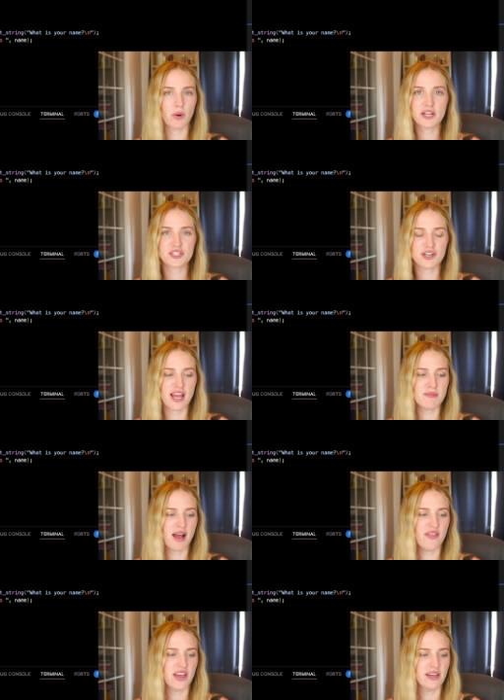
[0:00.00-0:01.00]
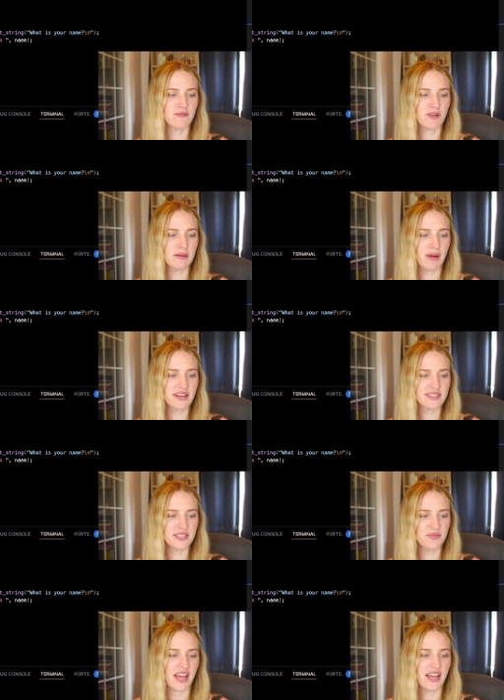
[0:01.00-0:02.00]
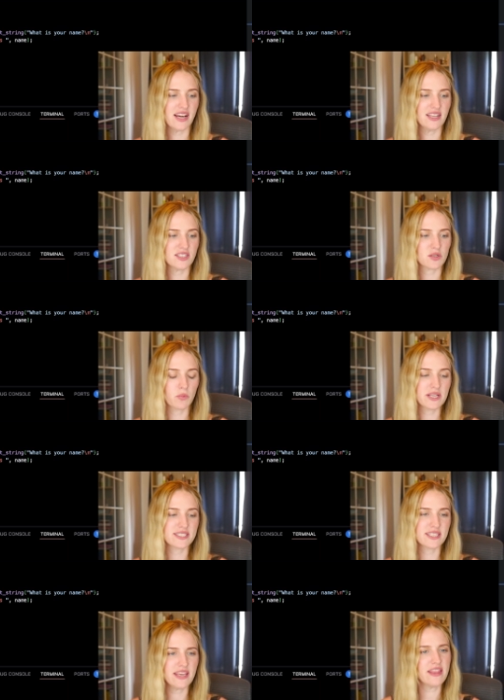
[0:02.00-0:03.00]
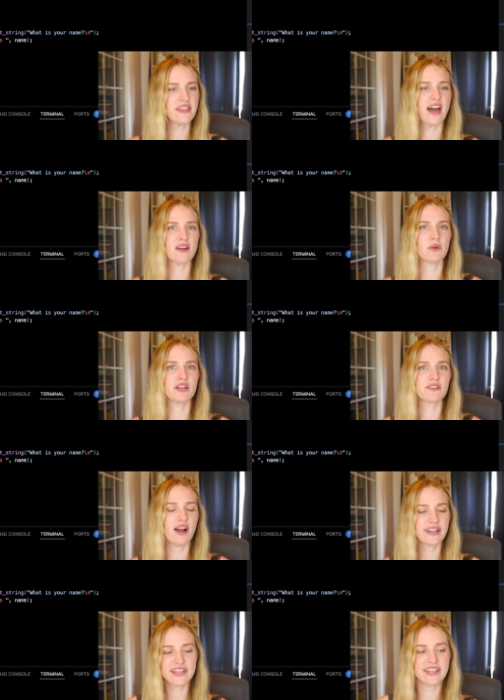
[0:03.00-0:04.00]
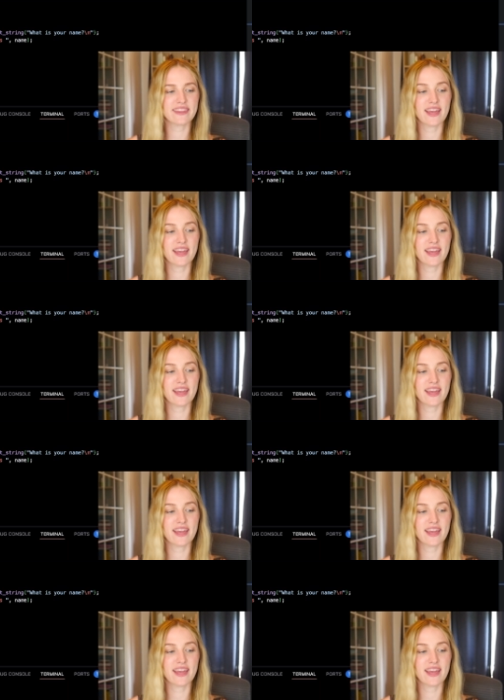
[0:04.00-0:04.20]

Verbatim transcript: what is your name? And then run Madison. And we see that we are not getting